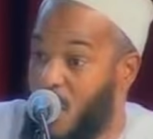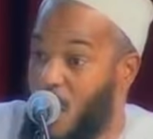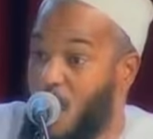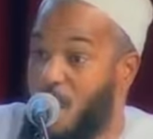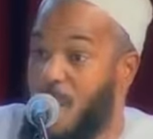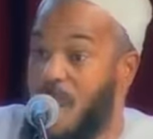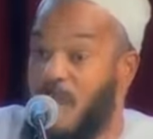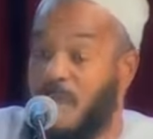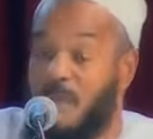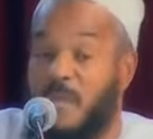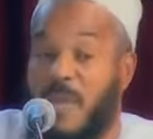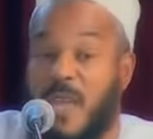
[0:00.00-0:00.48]

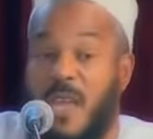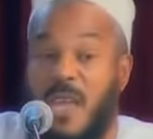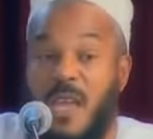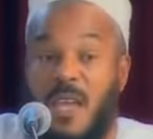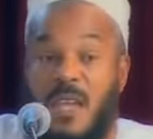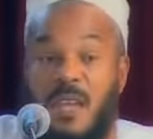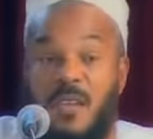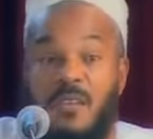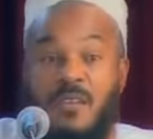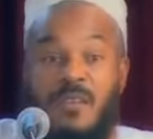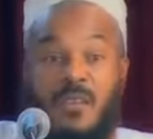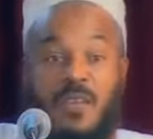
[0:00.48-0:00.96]
human
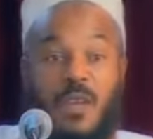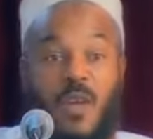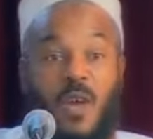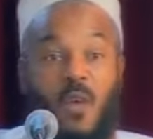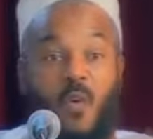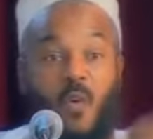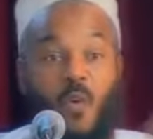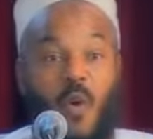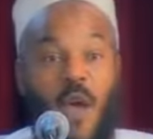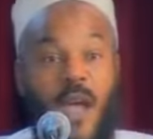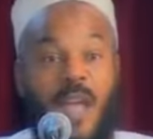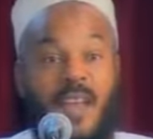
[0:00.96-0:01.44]
beings
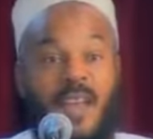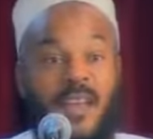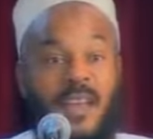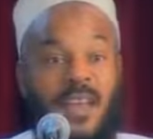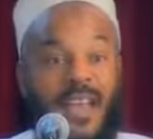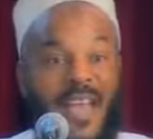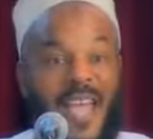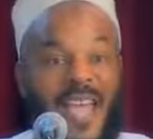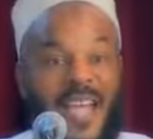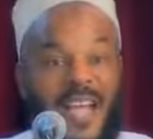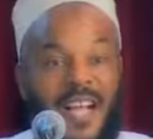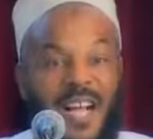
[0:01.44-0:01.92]

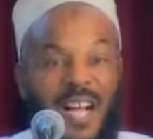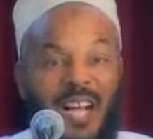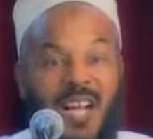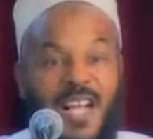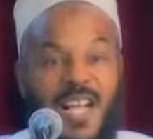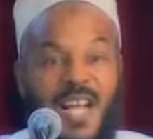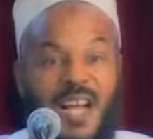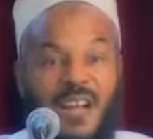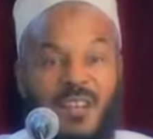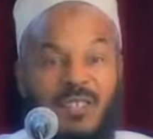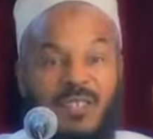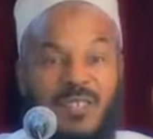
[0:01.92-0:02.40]
when a
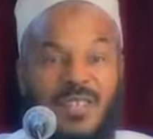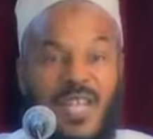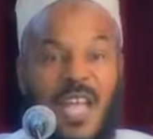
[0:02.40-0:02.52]
clear